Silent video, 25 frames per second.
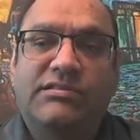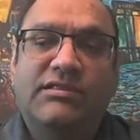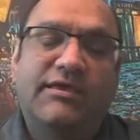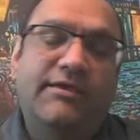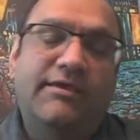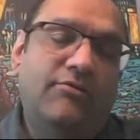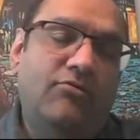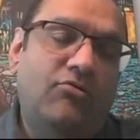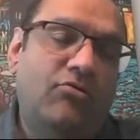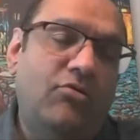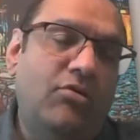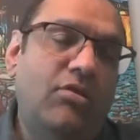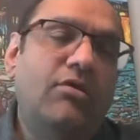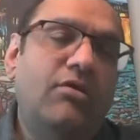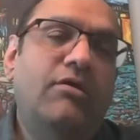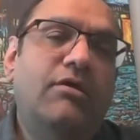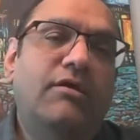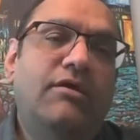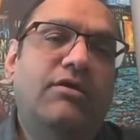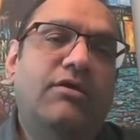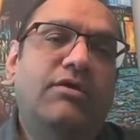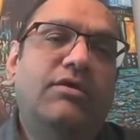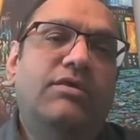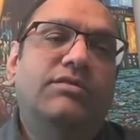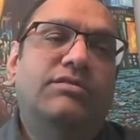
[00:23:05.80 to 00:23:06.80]
and all.
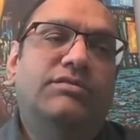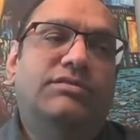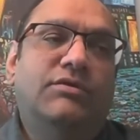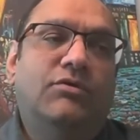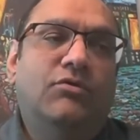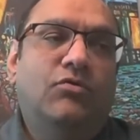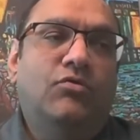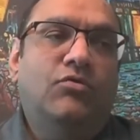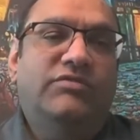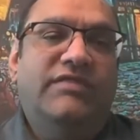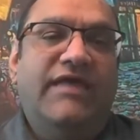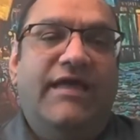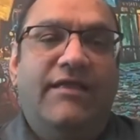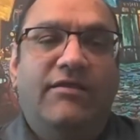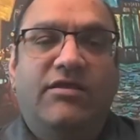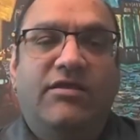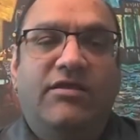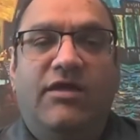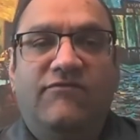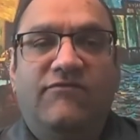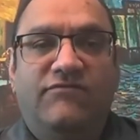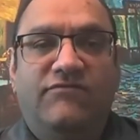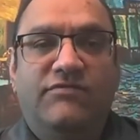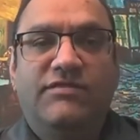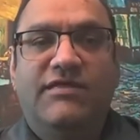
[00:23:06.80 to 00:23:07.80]
So that kind
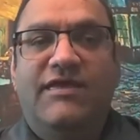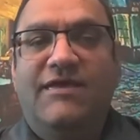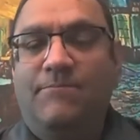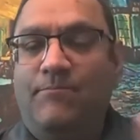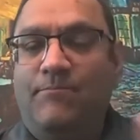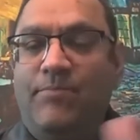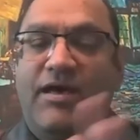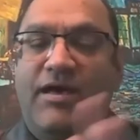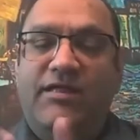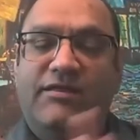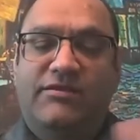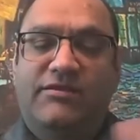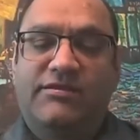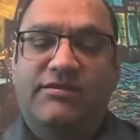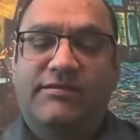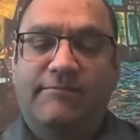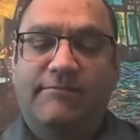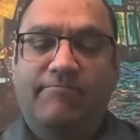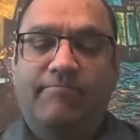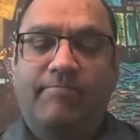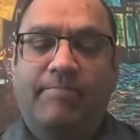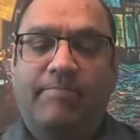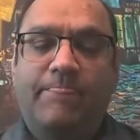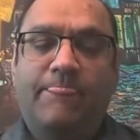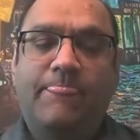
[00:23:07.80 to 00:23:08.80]
of a thing. But
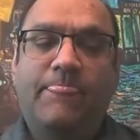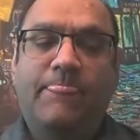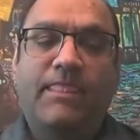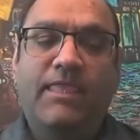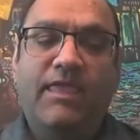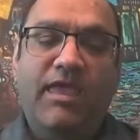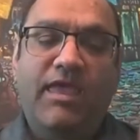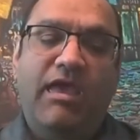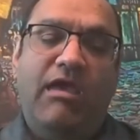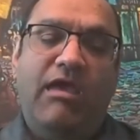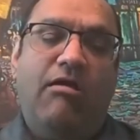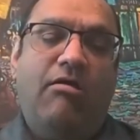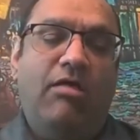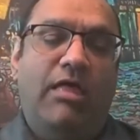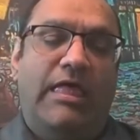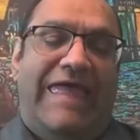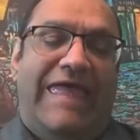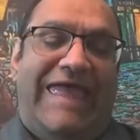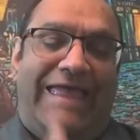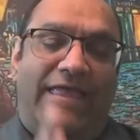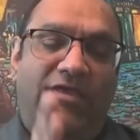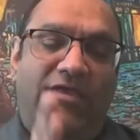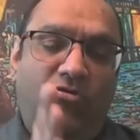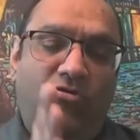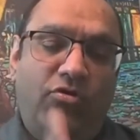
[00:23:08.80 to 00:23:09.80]
yeah,
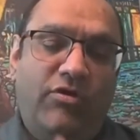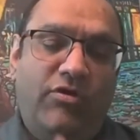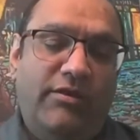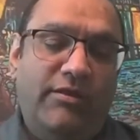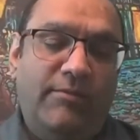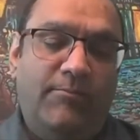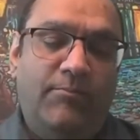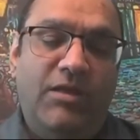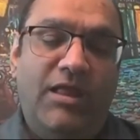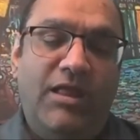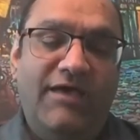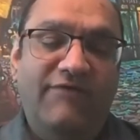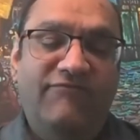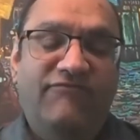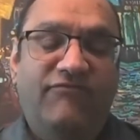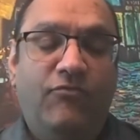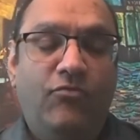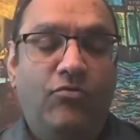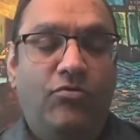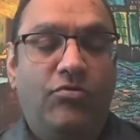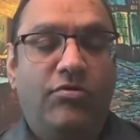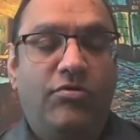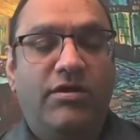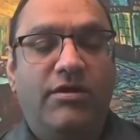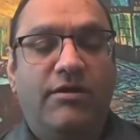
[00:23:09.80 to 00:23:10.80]
you can apply
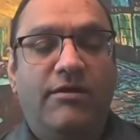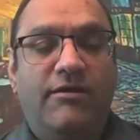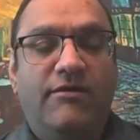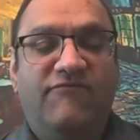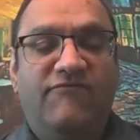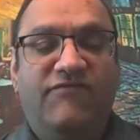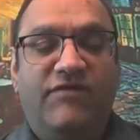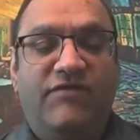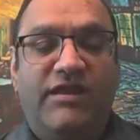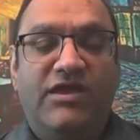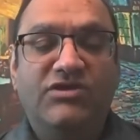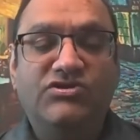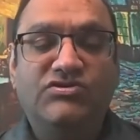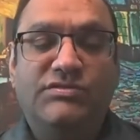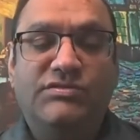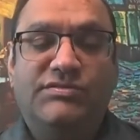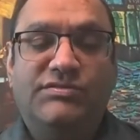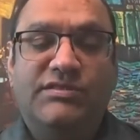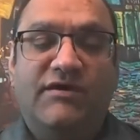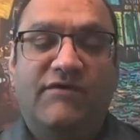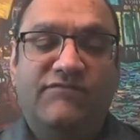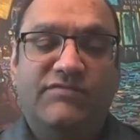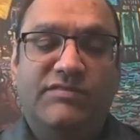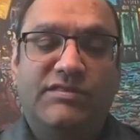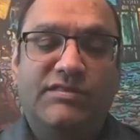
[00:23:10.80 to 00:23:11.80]
for financial
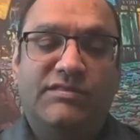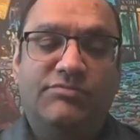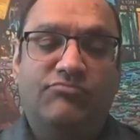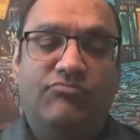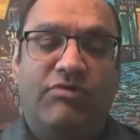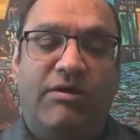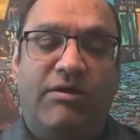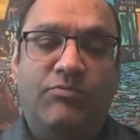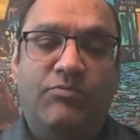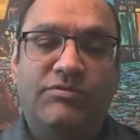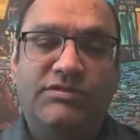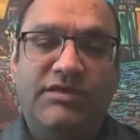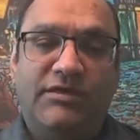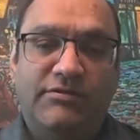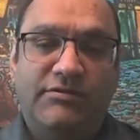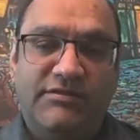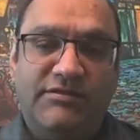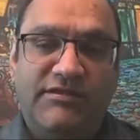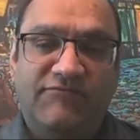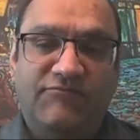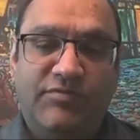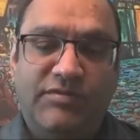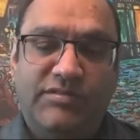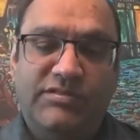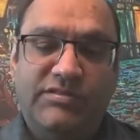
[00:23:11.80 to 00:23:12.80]
services
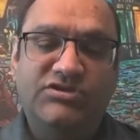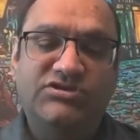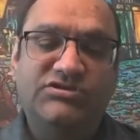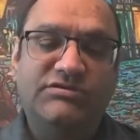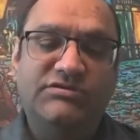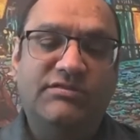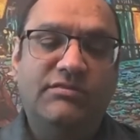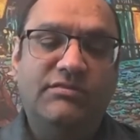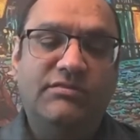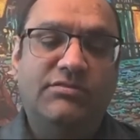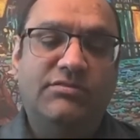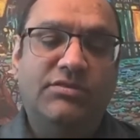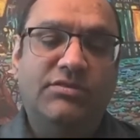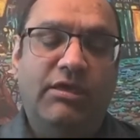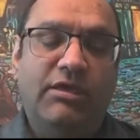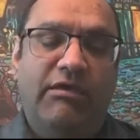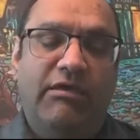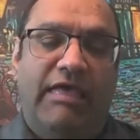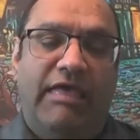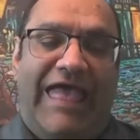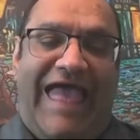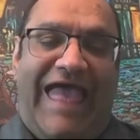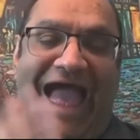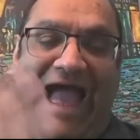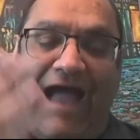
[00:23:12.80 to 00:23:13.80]
representative positions.
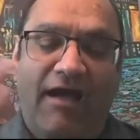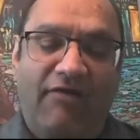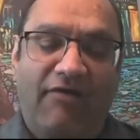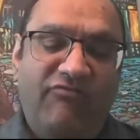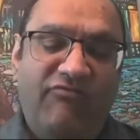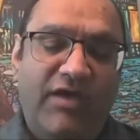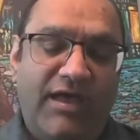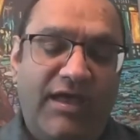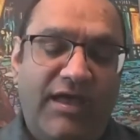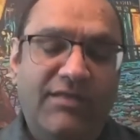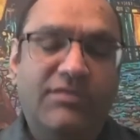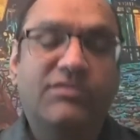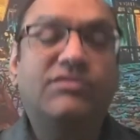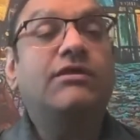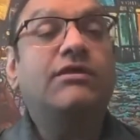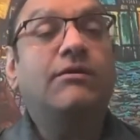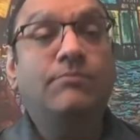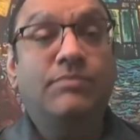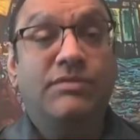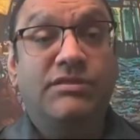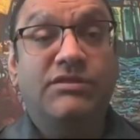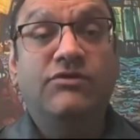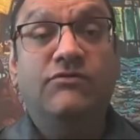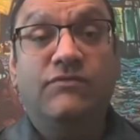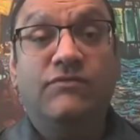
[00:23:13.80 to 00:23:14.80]
I've had some
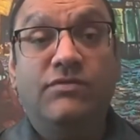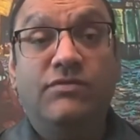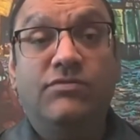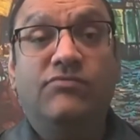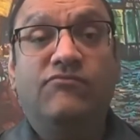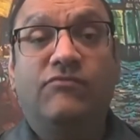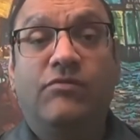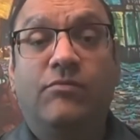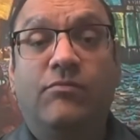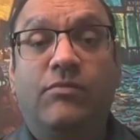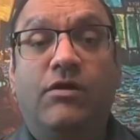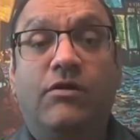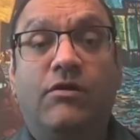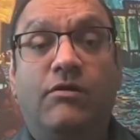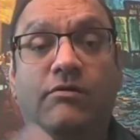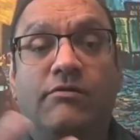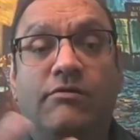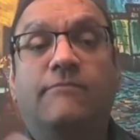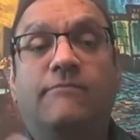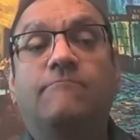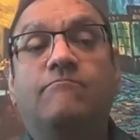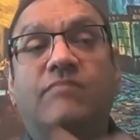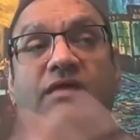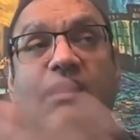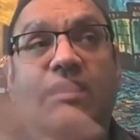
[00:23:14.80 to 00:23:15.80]
students from our
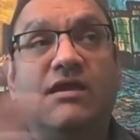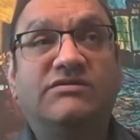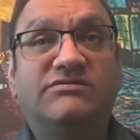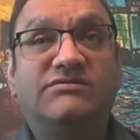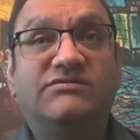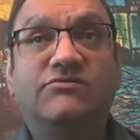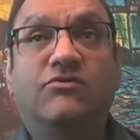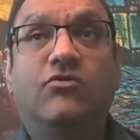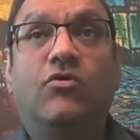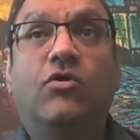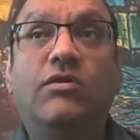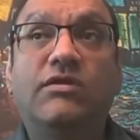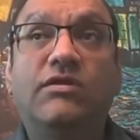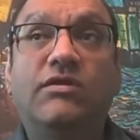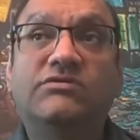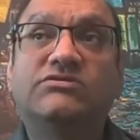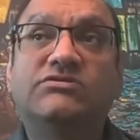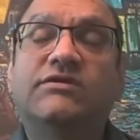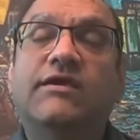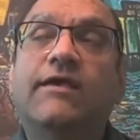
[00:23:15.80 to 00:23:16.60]
Ashton College